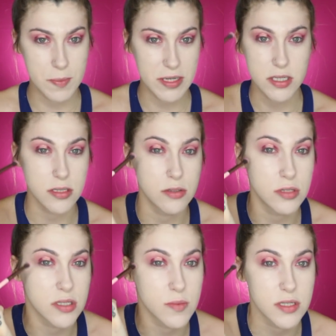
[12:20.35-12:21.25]
Basically, you
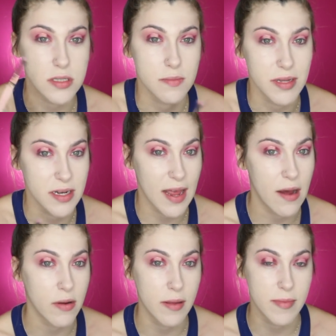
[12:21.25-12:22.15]
just want it to blend
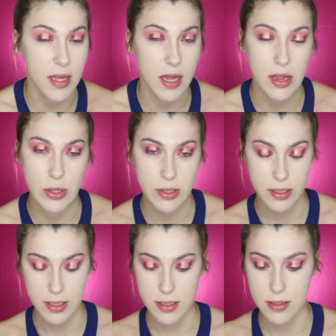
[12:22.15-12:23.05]
out and make it look
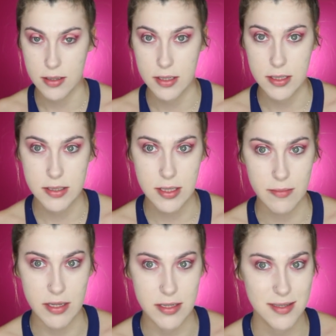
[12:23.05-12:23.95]

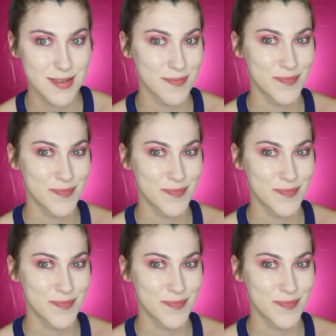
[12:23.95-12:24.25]
seamless.